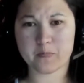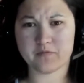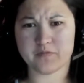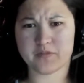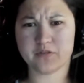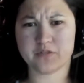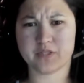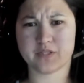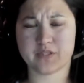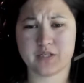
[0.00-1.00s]
15 or
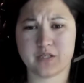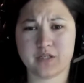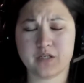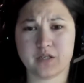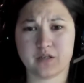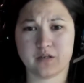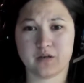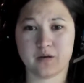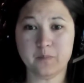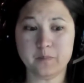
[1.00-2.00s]
16 in
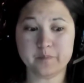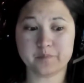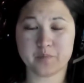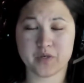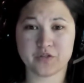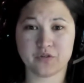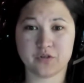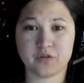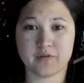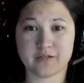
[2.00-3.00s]
my junior
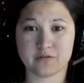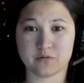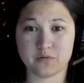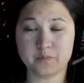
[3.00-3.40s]
year of high school.